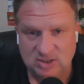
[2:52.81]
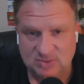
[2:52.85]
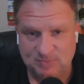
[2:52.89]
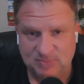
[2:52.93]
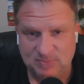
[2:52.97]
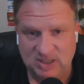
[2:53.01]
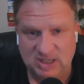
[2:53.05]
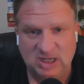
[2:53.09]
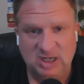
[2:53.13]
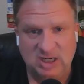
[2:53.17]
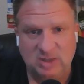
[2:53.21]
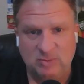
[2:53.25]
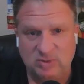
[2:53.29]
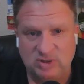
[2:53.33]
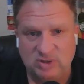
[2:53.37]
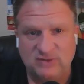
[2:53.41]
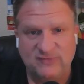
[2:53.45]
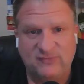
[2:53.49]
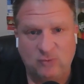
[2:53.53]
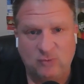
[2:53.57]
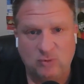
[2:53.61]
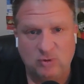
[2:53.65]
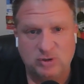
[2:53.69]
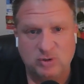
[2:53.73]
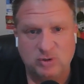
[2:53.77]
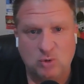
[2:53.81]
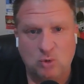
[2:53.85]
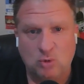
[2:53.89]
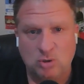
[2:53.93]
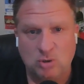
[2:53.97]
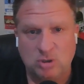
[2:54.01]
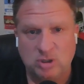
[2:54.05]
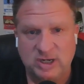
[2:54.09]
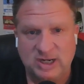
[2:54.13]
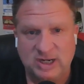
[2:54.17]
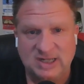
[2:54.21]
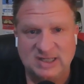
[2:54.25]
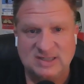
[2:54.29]
beginning with the fourth
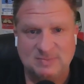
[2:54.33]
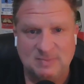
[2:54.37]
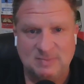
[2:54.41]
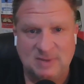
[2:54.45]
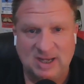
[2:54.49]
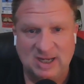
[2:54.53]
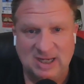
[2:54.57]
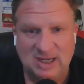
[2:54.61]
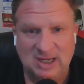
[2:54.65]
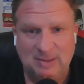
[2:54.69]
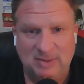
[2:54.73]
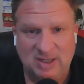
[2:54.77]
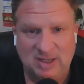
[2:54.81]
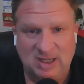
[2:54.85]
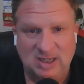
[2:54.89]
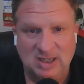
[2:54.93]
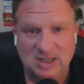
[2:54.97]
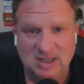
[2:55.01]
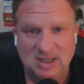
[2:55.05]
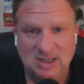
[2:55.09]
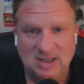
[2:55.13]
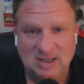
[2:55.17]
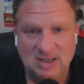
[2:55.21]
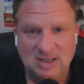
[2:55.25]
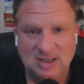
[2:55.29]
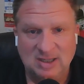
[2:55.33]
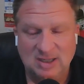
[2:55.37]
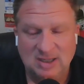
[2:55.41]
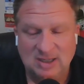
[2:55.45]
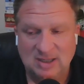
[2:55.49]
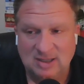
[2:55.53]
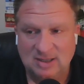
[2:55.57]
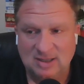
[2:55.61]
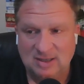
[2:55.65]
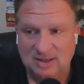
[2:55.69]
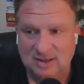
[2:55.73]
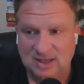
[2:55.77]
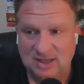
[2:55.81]
quarter against Miami,
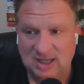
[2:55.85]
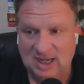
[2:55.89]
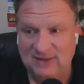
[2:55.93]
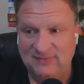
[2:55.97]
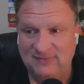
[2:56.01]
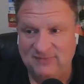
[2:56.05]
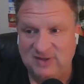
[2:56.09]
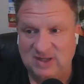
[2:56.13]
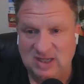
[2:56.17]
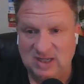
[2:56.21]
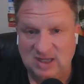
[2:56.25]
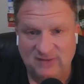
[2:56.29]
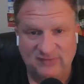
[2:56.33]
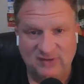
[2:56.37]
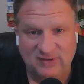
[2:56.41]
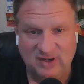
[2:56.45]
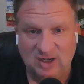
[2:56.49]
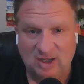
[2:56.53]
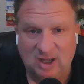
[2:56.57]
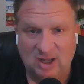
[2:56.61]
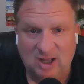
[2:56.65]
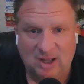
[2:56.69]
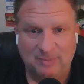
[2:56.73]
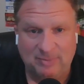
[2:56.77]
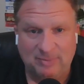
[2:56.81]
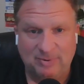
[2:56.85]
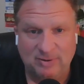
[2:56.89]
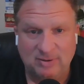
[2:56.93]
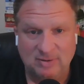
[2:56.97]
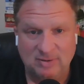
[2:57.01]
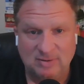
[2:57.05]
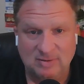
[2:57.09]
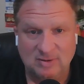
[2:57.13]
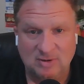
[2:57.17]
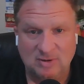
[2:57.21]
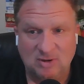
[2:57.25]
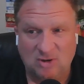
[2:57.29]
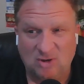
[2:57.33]
they've given up
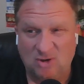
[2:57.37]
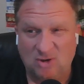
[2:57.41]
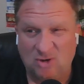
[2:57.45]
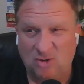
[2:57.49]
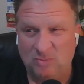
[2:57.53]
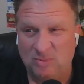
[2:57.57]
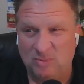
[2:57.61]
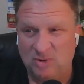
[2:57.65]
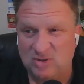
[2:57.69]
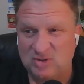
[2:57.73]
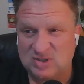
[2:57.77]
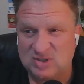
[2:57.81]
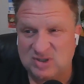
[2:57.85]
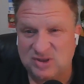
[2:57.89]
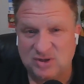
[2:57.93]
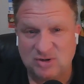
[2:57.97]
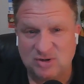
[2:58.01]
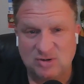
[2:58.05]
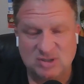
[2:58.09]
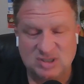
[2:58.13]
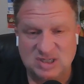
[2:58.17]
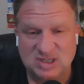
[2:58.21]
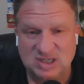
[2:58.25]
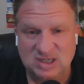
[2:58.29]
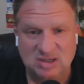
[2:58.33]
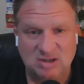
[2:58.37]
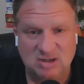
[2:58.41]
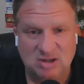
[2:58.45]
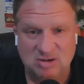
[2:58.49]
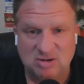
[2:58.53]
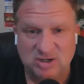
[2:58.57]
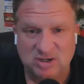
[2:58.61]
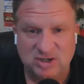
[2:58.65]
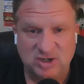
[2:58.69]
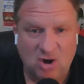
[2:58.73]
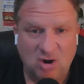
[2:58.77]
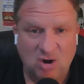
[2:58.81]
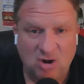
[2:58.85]
almost thirteen
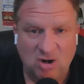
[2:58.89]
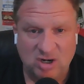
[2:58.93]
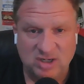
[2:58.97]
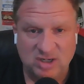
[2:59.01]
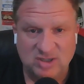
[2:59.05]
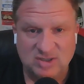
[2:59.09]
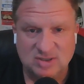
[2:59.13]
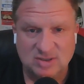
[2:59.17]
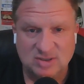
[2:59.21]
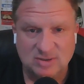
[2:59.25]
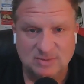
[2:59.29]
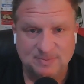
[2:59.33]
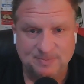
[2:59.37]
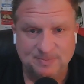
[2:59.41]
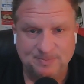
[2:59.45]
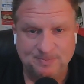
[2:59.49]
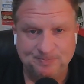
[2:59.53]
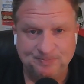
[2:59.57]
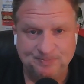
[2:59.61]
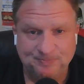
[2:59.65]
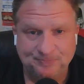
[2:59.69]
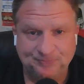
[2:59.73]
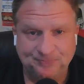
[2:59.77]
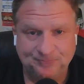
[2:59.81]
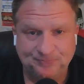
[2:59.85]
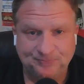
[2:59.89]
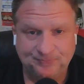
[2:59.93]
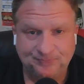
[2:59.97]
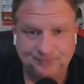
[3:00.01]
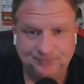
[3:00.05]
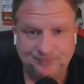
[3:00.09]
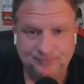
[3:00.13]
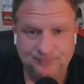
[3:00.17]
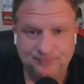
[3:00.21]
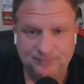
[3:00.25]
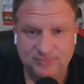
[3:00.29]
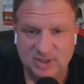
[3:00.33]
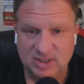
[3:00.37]
hundred yards,
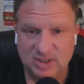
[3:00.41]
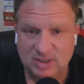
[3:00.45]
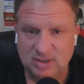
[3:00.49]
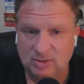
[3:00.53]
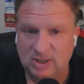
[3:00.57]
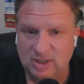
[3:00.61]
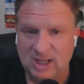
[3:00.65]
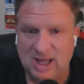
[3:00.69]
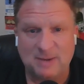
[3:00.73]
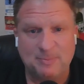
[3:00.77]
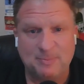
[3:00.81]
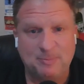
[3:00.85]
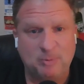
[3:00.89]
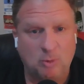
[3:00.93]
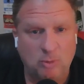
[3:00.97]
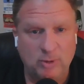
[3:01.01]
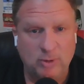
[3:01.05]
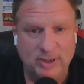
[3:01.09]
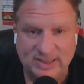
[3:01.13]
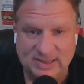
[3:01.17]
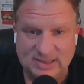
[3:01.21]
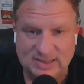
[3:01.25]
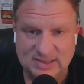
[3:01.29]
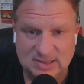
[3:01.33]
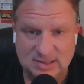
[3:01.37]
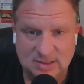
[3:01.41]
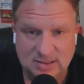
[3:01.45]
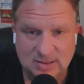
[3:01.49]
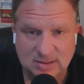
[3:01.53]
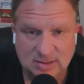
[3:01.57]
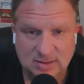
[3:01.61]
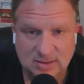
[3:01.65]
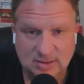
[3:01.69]
a lot of points